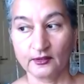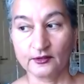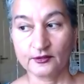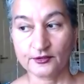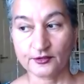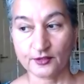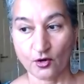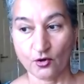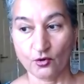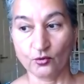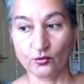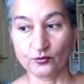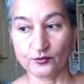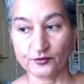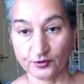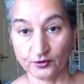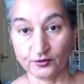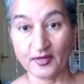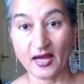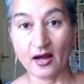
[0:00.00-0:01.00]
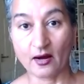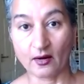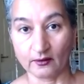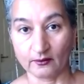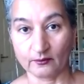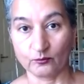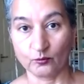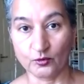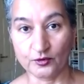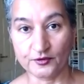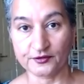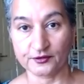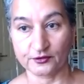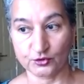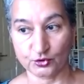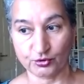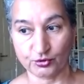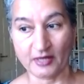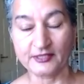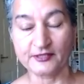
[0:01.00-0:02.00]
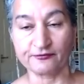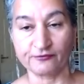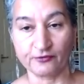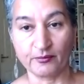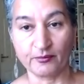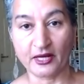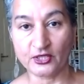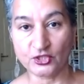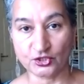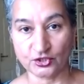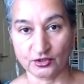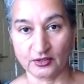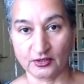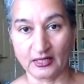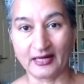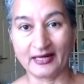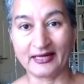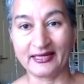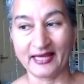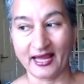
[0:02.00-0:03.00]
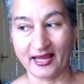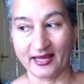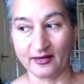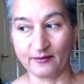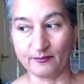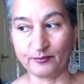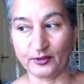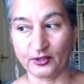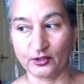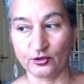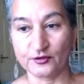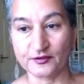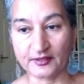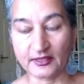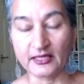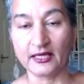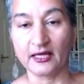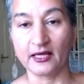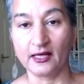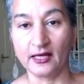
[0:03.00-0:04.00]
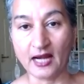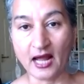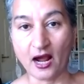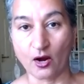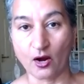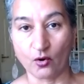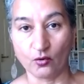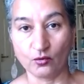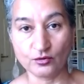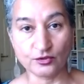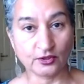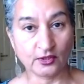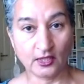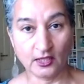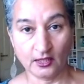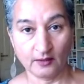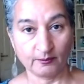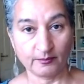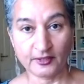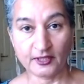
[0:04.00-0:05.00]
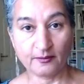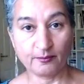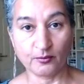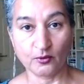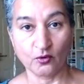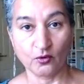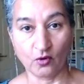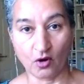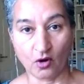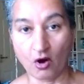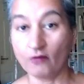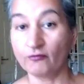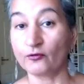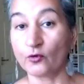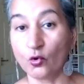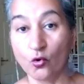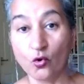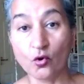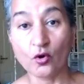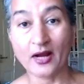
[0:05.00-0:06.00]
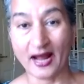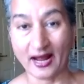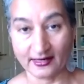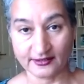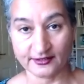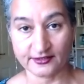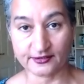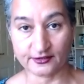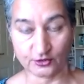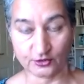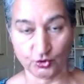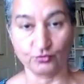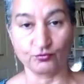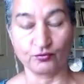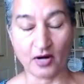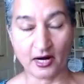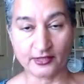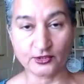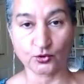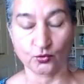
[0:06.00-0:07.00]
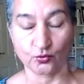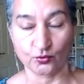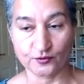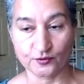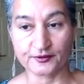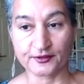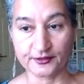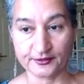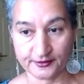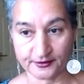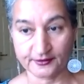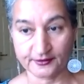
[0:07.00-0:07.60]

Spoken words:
So that was transformation again, because he allowed people of all castes to ride horses.